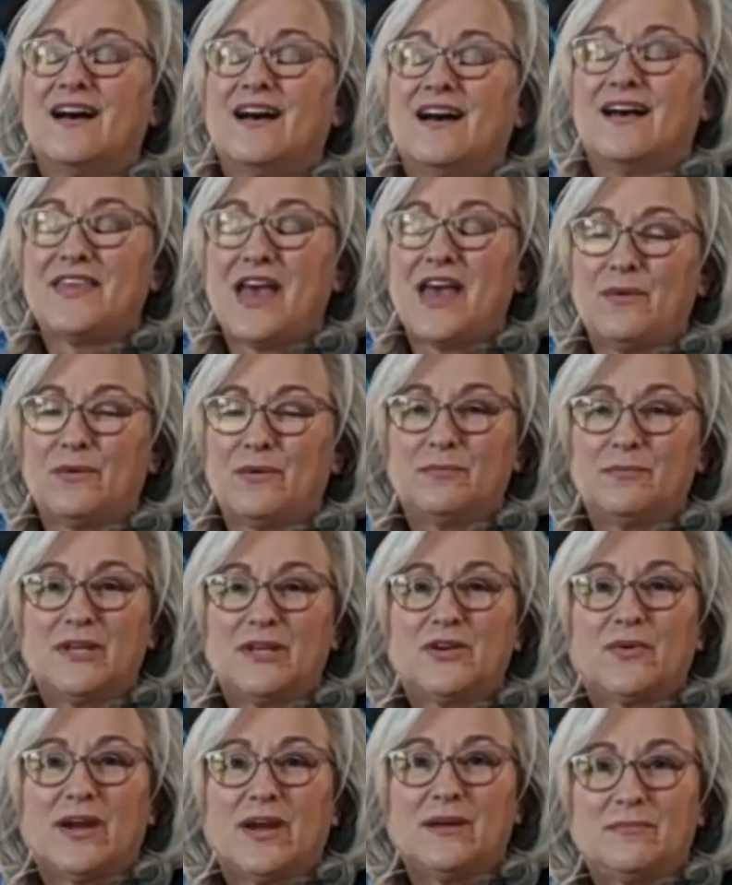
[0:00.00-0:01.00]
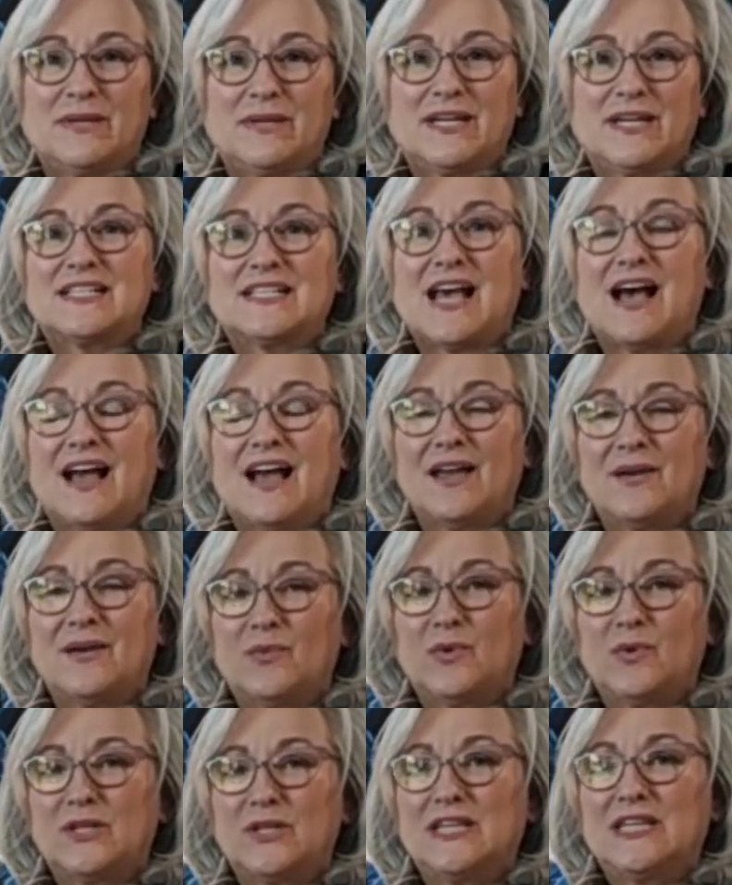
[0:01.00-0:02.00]
That would be great because I
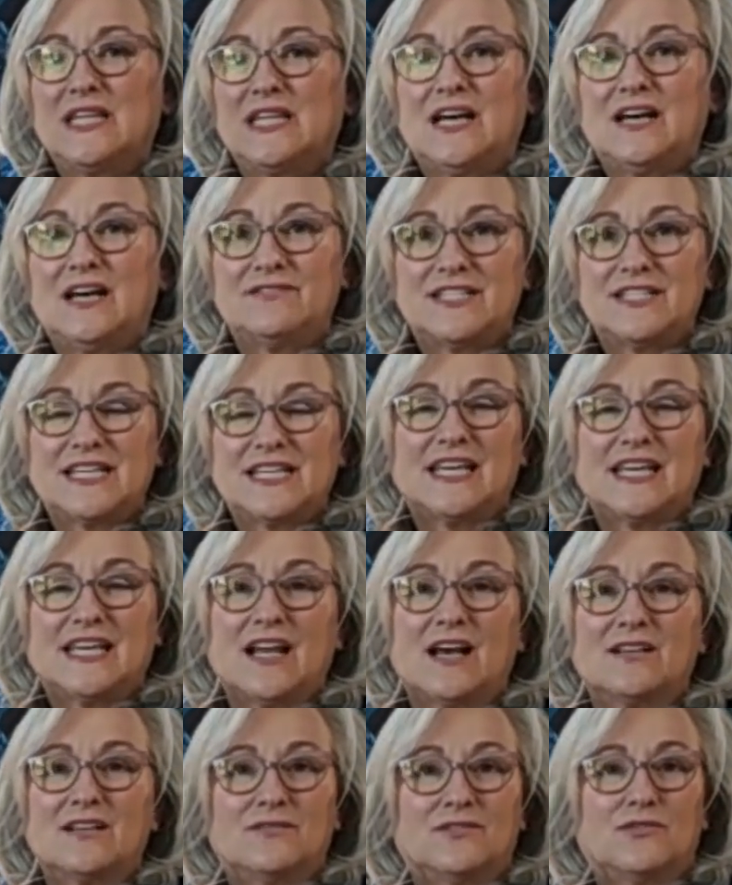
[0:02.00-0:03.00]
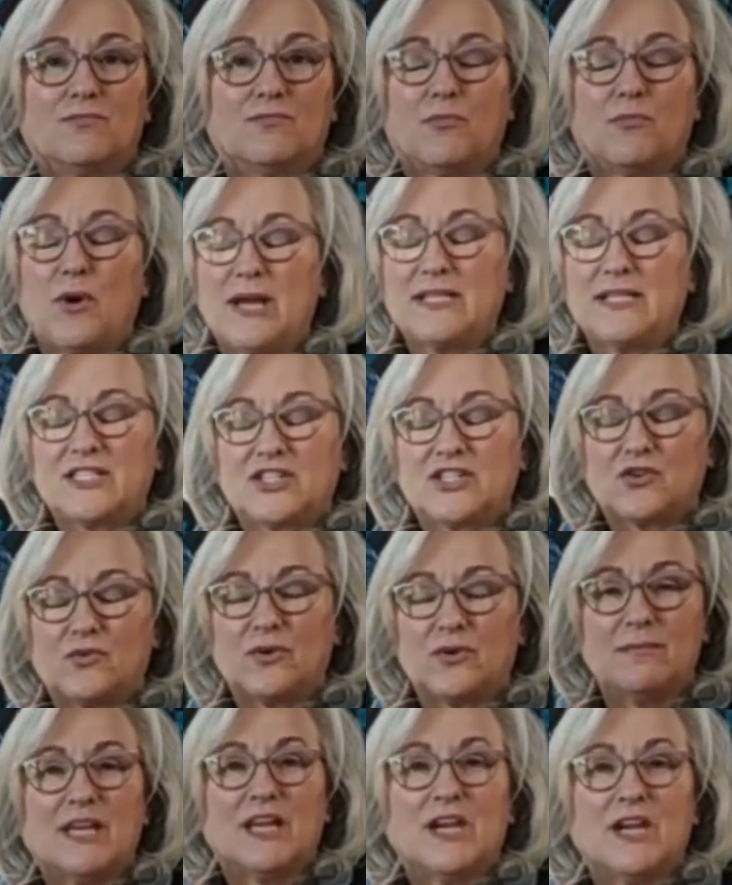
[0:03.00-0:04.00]
would love to get a bright,
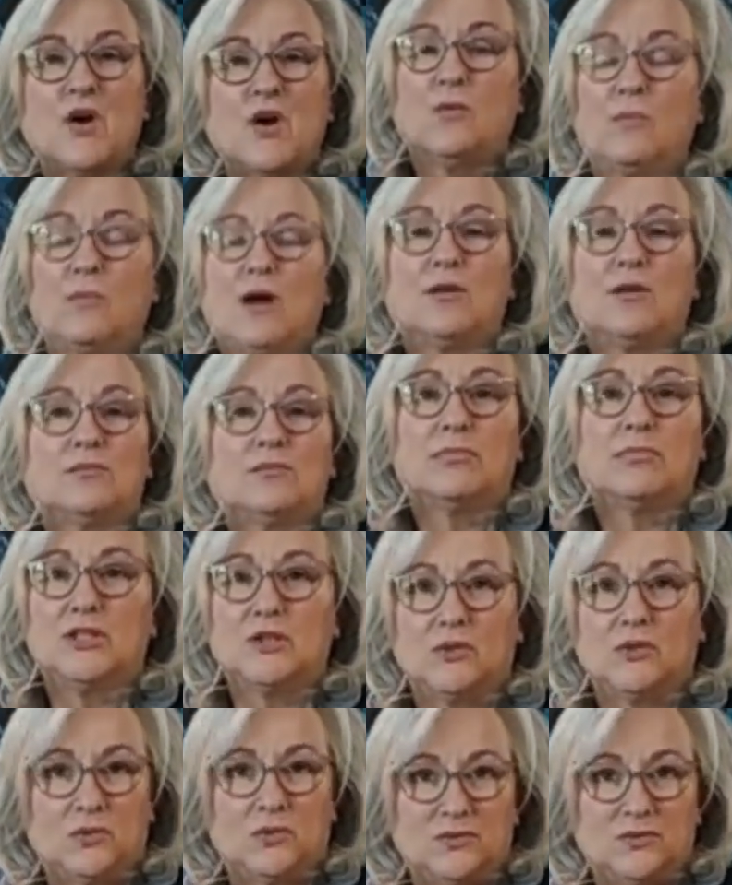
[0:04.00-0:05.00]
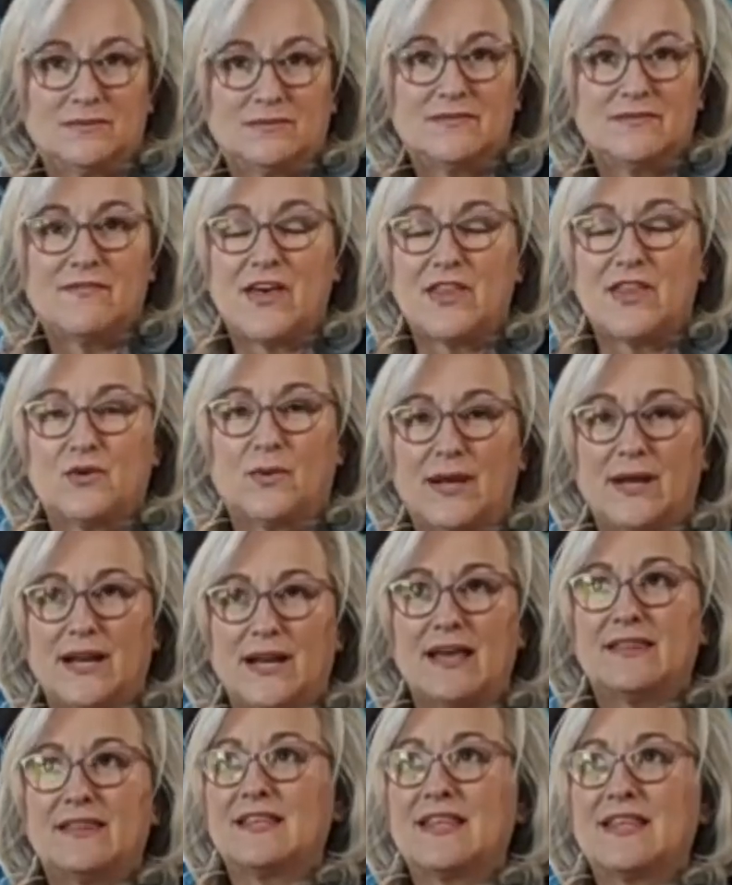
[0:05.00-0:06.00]
screaming cobalt blue featherweight.
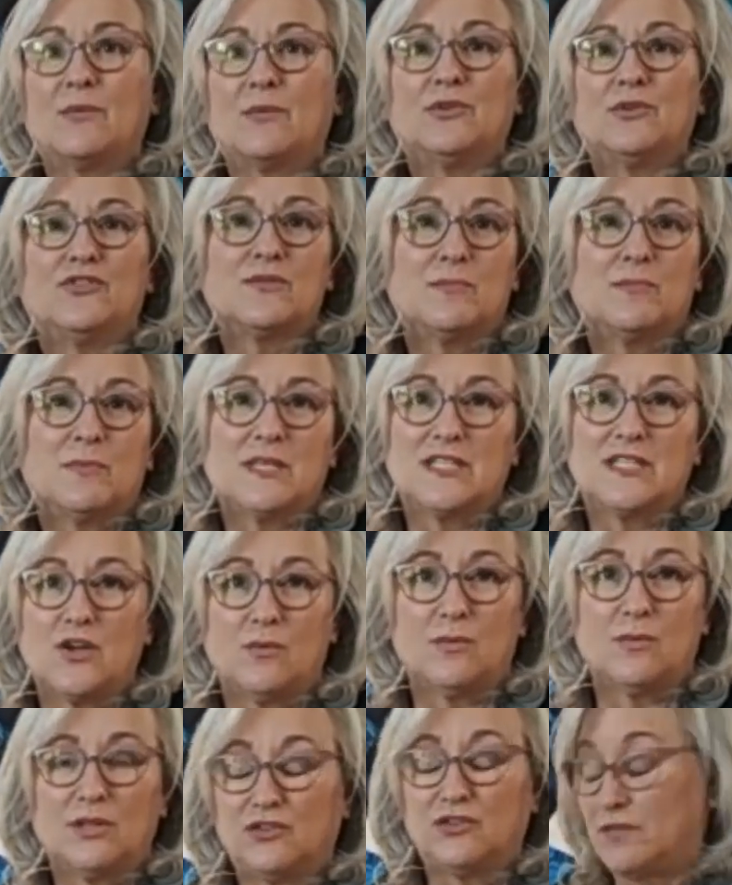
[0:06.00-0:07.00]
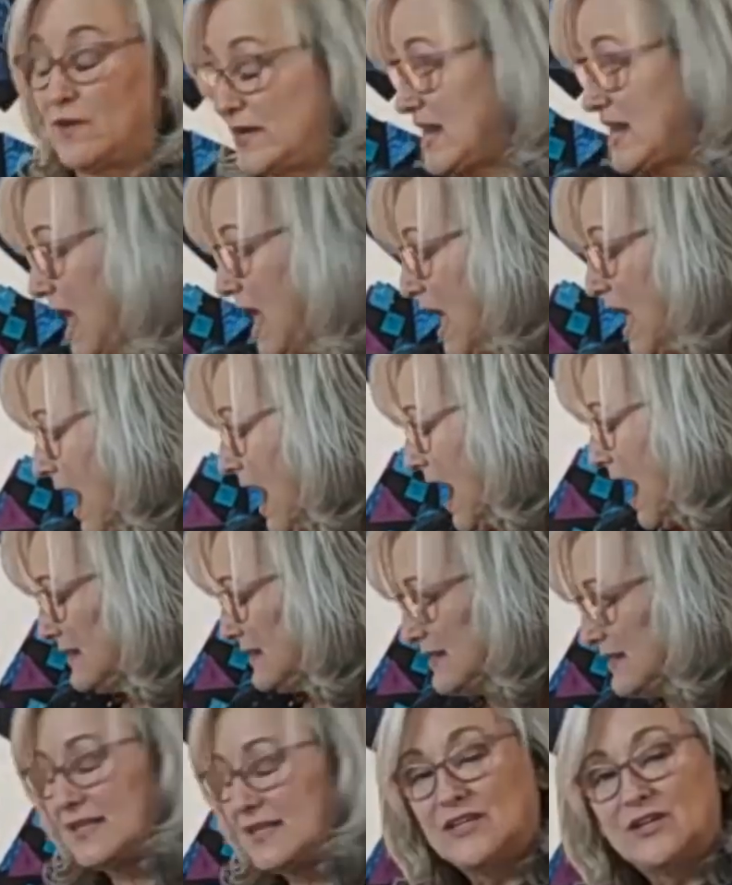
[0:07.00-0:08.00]
I think that would just be so much fun. I
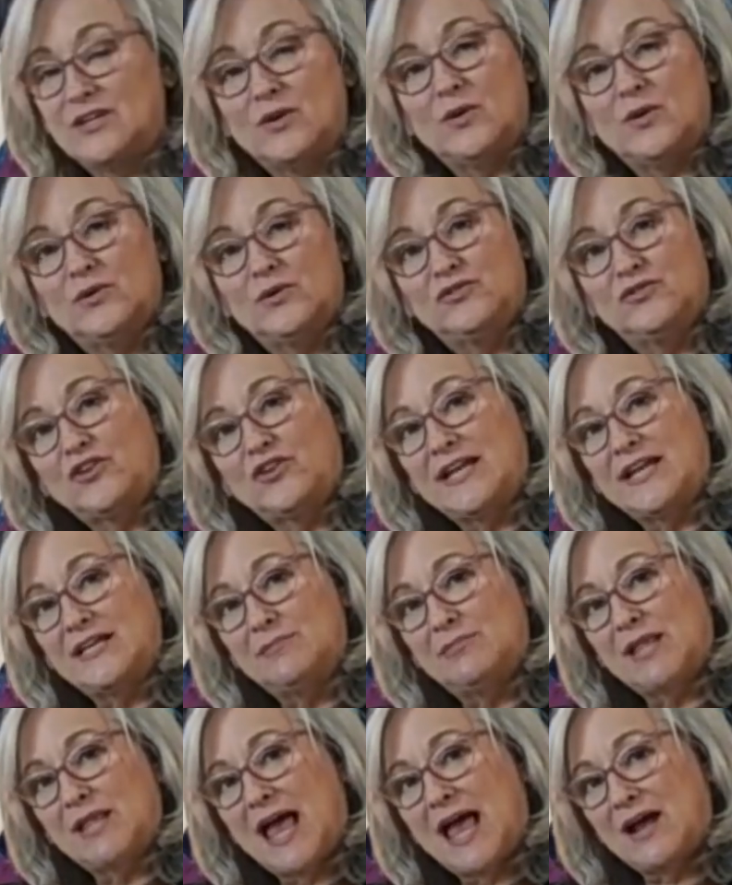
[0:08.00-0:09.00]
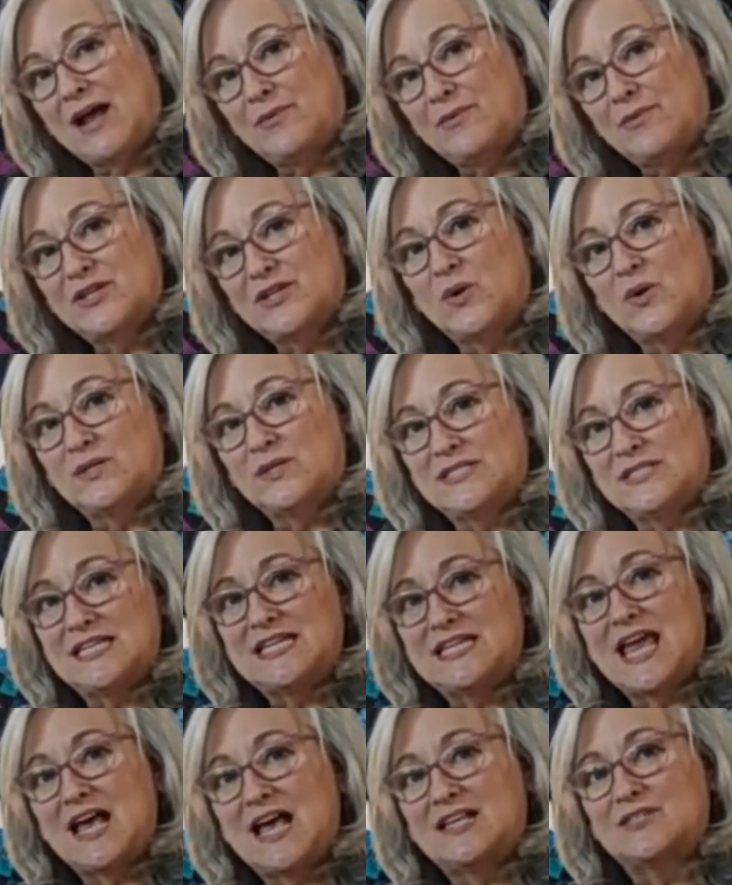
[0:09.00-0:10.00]
like the old shiny black with the gold
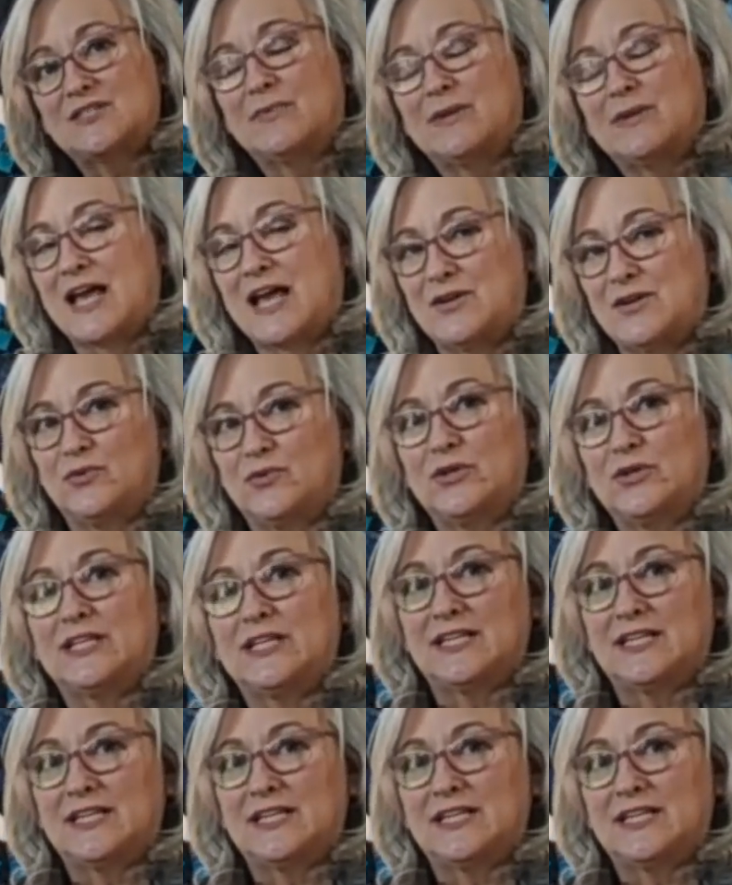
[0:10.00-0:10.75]
decals, but I'd really